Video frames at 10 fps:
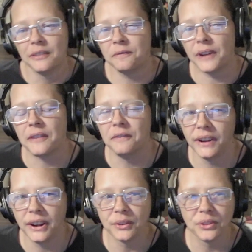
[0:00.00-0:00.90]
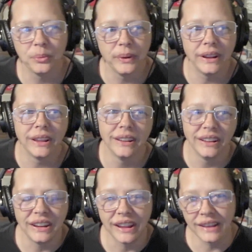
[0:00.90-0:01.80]
videos a week
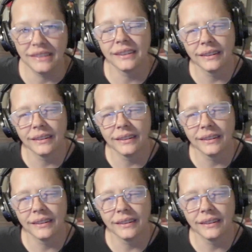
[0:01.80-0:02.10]
yet.